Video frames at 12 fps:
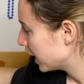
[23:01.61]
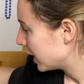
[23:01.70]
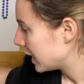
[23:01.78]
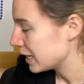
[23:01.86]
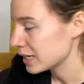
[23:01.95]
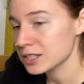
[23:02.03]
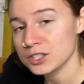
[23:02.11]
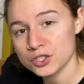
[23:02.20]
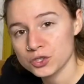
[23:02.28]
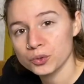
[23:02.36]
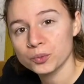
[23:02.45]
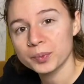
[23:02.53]
is
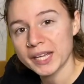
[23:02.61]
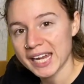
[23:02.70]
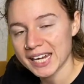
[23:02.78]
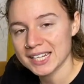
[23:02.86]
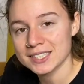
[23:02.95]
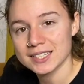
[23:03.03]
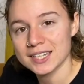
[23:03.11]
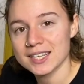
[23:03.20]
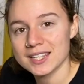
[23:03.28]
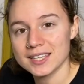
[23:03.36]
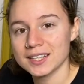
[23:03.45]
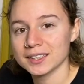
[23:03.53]
to paint a
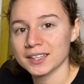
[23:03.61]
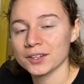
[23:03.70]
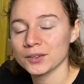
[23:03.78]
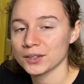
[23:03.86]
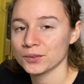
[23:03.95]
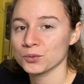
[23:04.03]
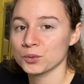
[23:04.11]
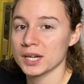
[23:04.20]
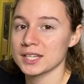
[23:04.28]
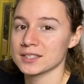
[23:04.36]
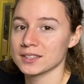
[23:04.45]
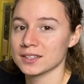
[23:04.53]
thin layer of
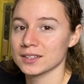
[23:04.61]
resin.